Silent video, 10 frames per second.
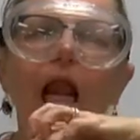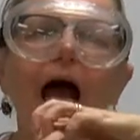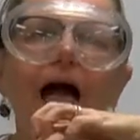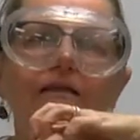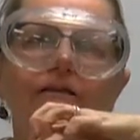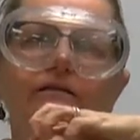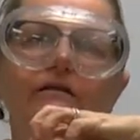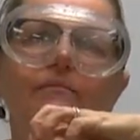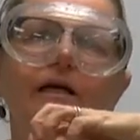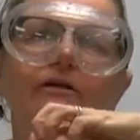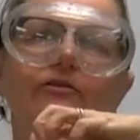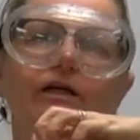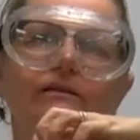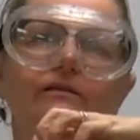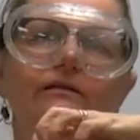locked into the
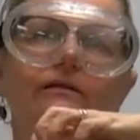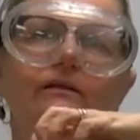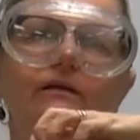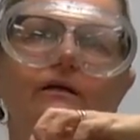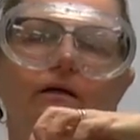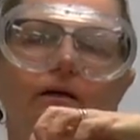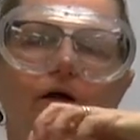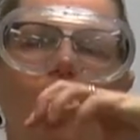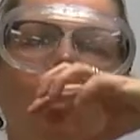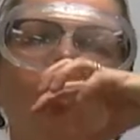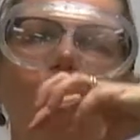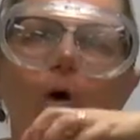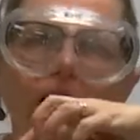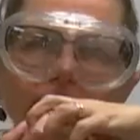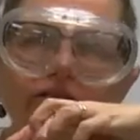matrix.
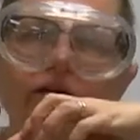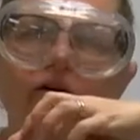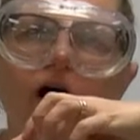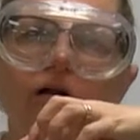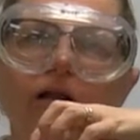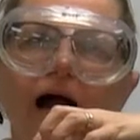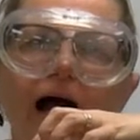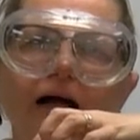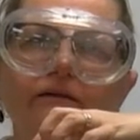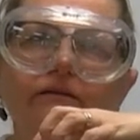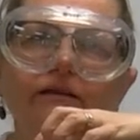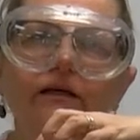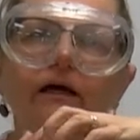Once they're all locked,